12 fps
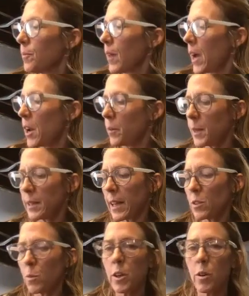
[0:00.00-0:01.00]
I don't think
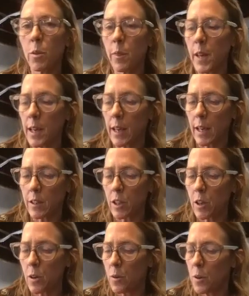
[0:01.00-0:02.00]
that's what you're thinking.
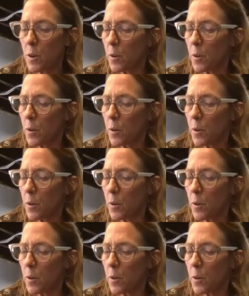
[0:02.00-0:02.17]
So